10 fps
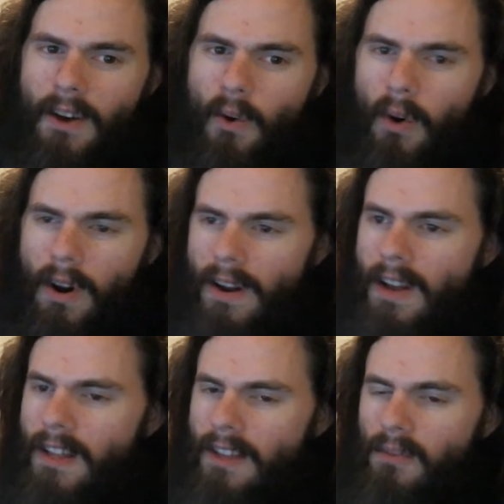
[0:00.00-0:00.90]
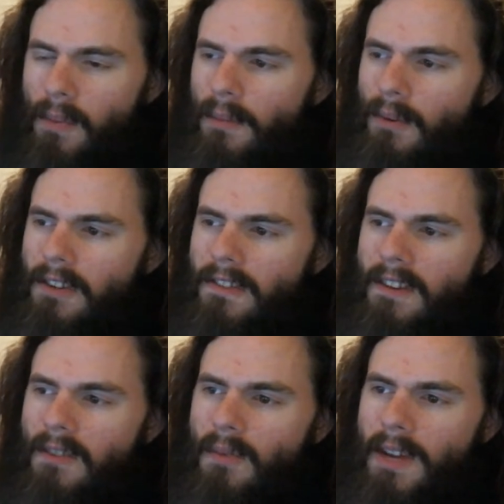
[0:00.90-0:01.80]
Or these people just
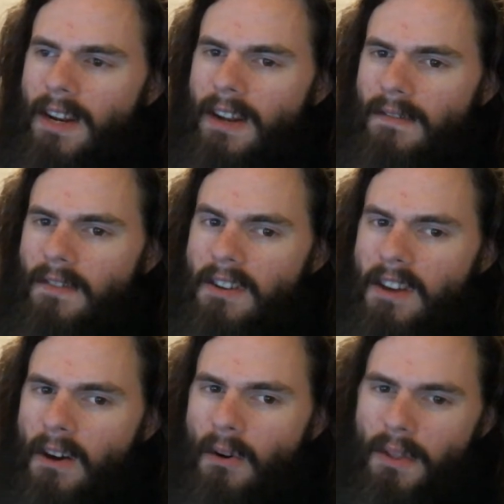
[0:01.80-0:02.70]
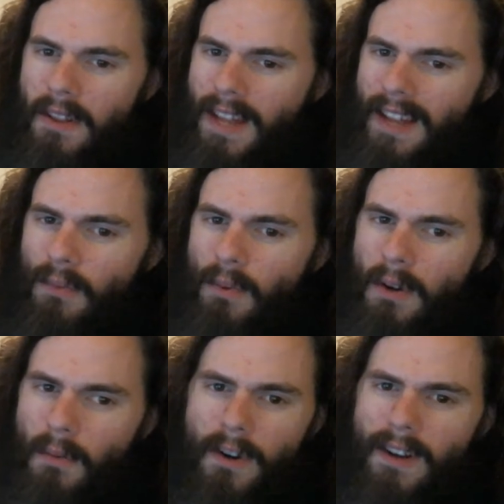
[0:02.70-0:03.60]
didn't read enough to know that that's what
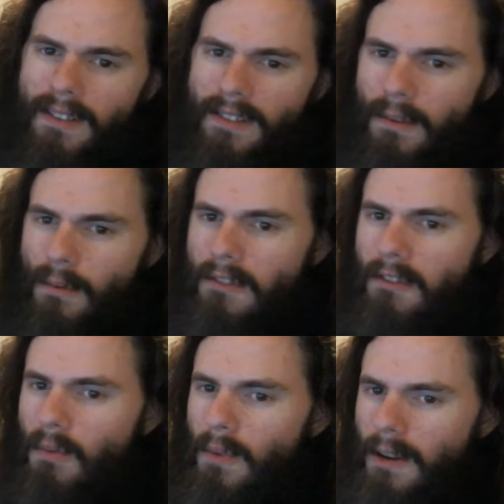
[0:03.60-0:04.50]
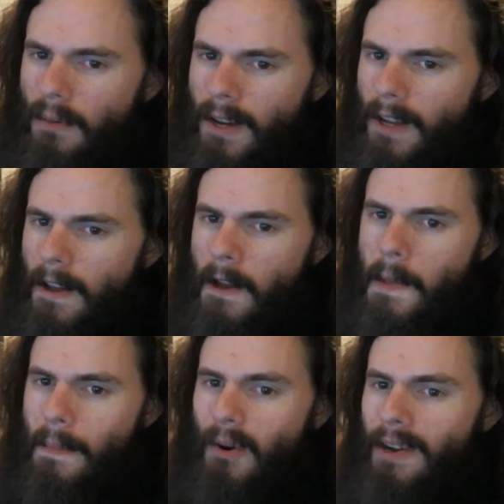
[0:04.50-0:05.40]
it was, that it was too. Anyway,
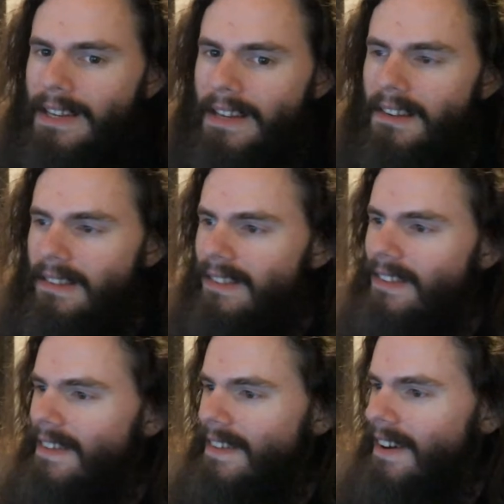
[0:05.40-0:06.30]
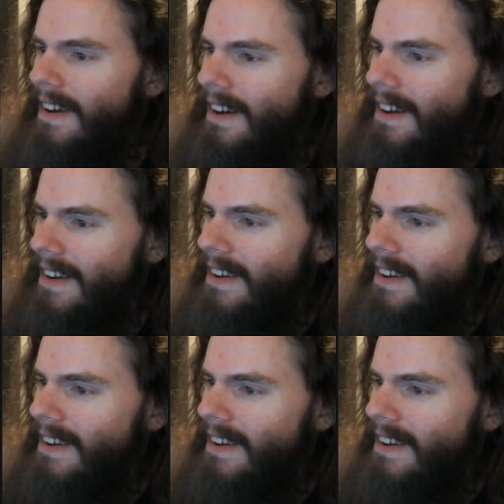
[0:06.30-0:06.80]
point is, uh,